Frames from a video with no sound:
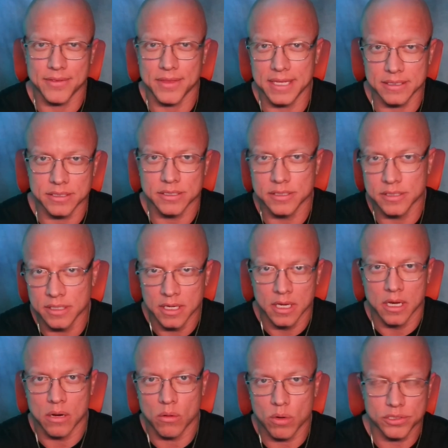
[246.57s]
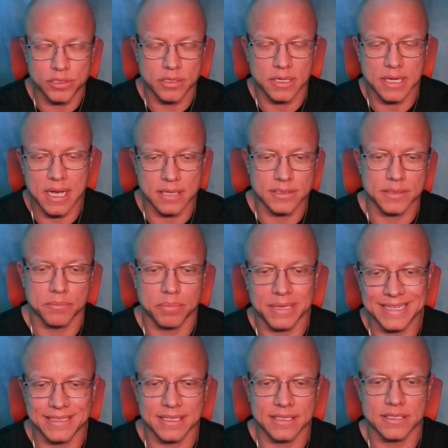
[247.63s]
this. I want you to
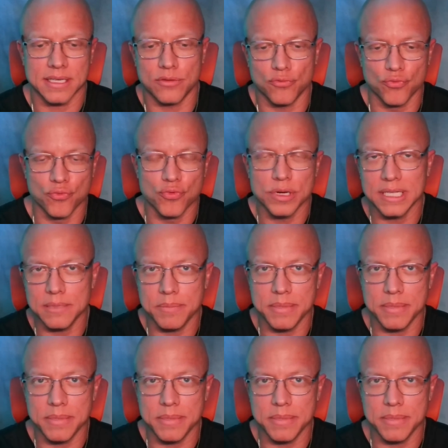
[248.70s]
contemplate this and really